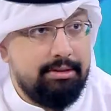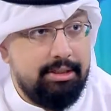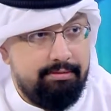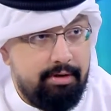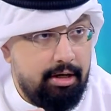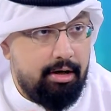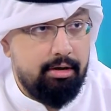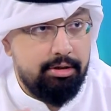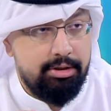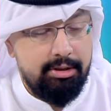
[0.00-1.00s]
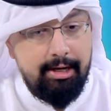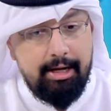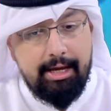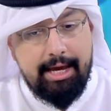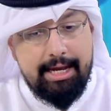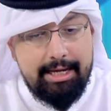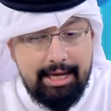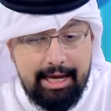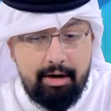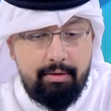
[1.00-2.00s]
It's very harsh.
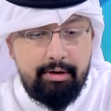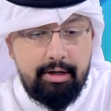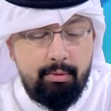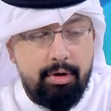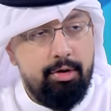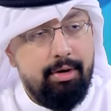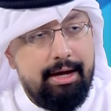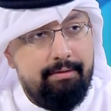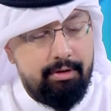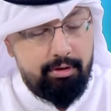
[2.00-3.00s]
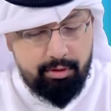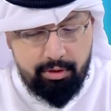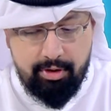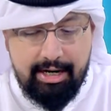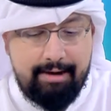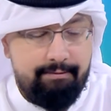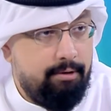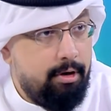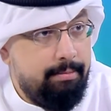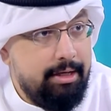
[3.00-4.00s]
Any area where you can have
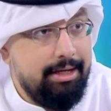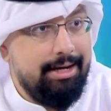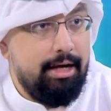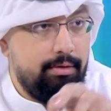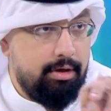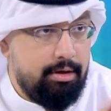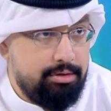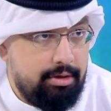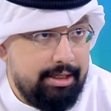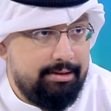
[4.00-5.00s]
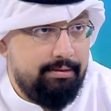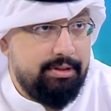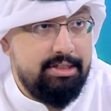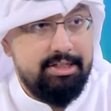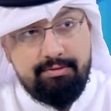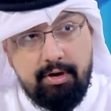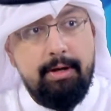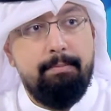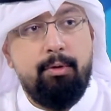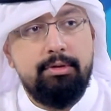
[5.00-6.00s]
farming and agricultural activities is very
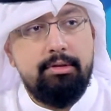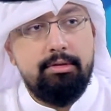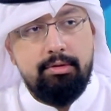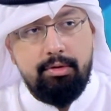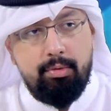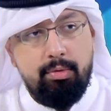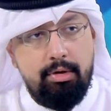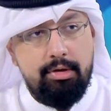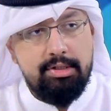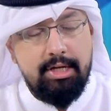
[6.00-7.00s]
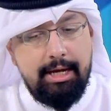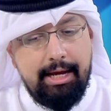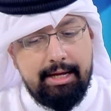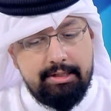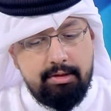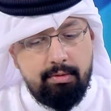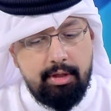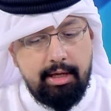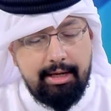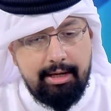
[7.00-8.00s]
important to the rulers. And so
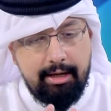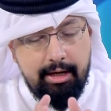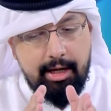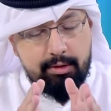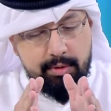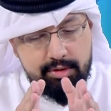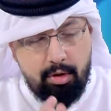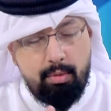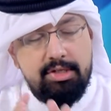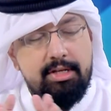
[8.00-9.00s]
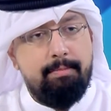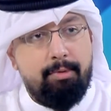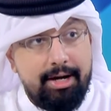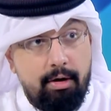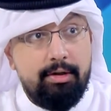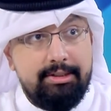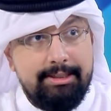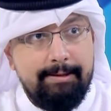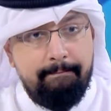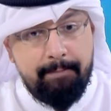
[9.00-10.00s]
it was always their
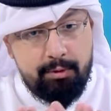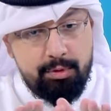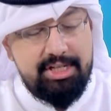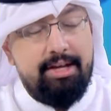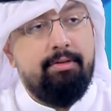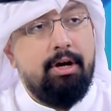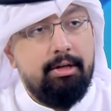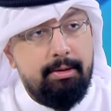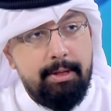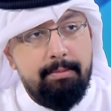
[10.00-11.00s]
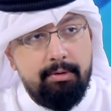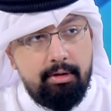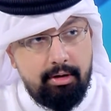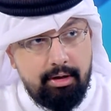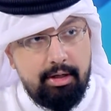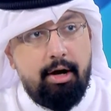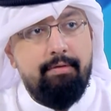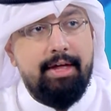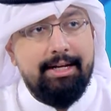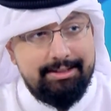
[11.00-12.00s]
priority to safeguard the people
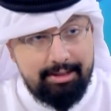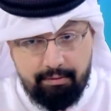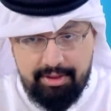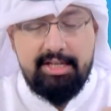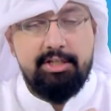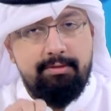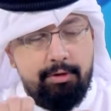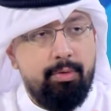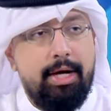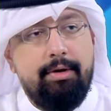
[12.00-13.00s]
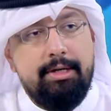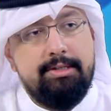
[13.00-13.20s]
of these few areas.